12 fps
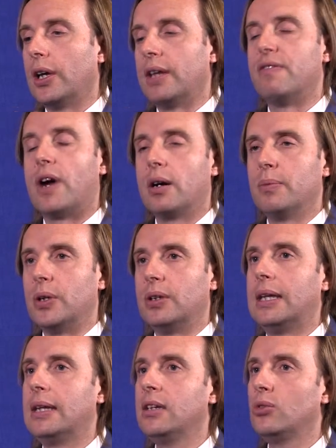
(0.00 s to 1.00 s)

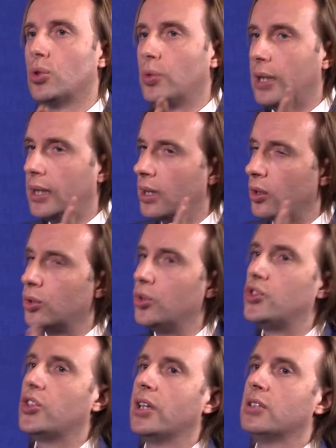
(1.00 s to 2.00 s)
environment, they need to really get a
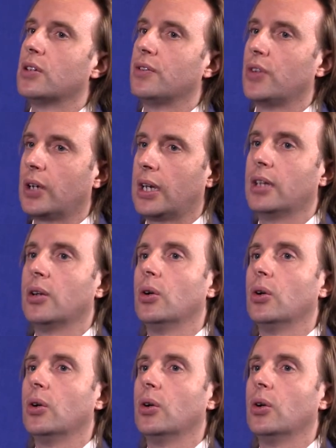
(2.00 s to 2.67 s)
good sense of, okay,